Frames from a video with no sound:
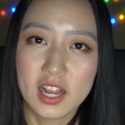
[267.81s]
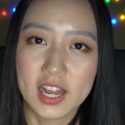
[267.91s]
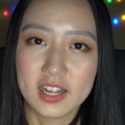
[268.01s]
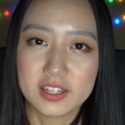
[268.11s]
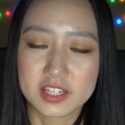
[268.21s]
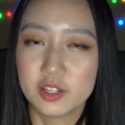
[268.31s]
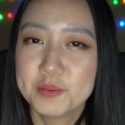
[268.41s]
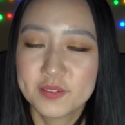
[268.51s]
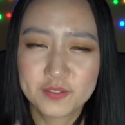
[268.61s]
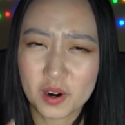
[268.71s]
and it's a little
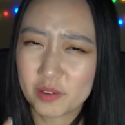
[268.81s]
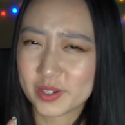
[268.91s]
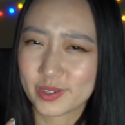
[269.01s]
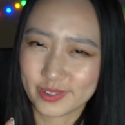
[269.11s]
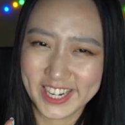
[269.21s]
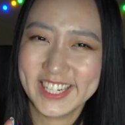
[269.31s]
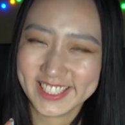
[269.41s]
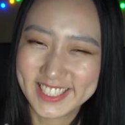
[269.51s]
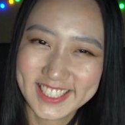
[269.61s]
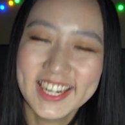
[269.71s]
bit far of a
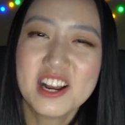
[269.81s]
stretch.